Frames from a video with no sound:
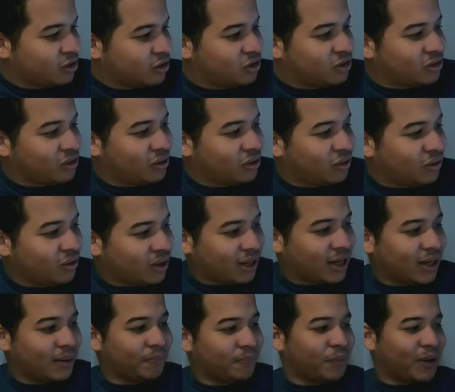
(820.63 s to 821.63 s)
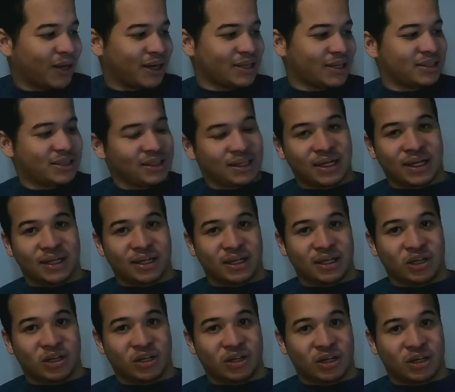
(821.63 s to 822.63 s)
So I can see that
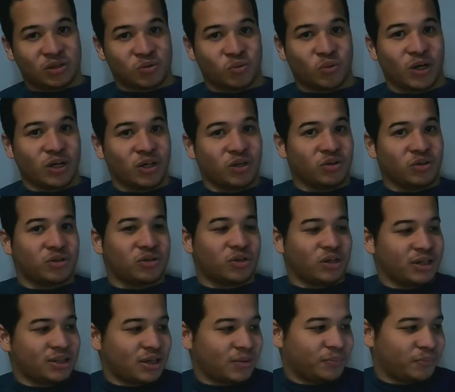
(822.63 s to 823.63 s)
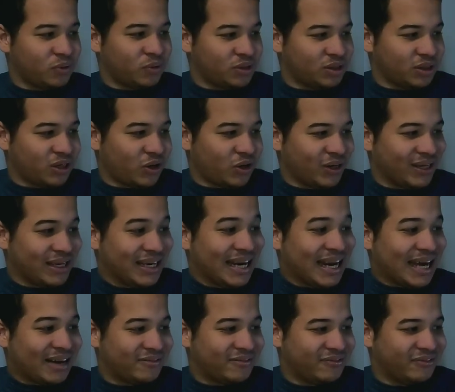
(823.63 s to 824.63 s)
there's one user on this computer called
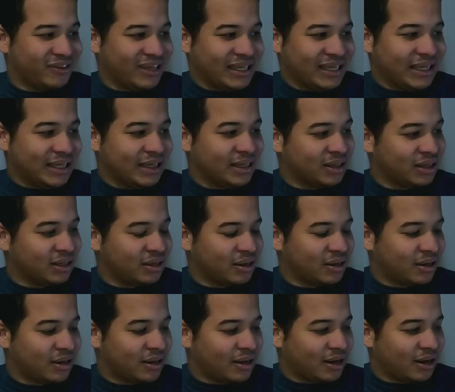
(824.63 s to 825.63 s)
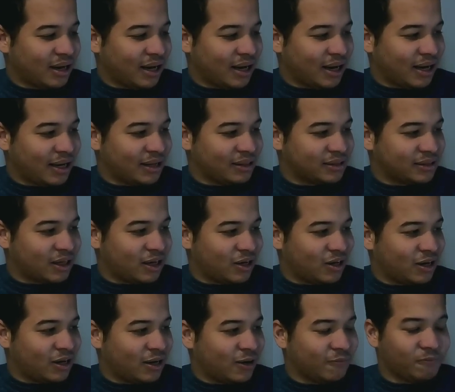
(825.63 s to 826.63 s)
Navid, and
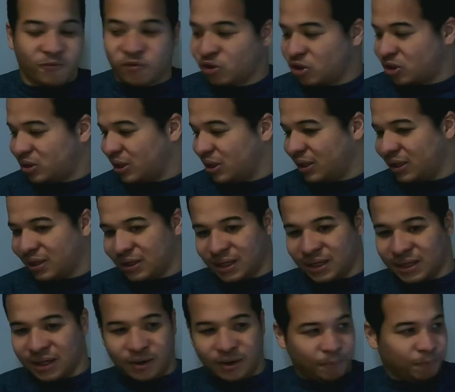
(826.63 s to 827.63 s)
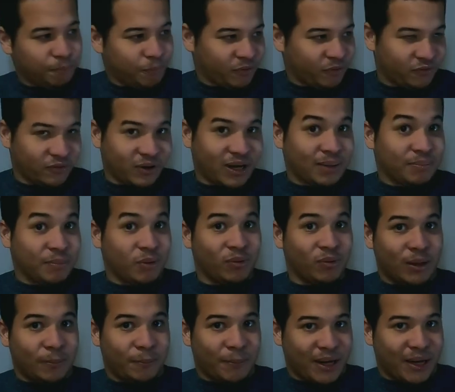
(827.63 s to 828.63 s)
unfortunately they didn't provide me with
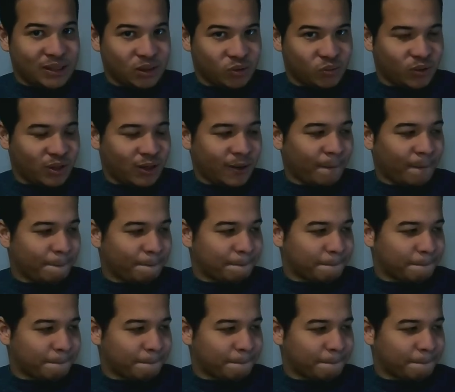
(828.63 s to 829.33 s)
the password,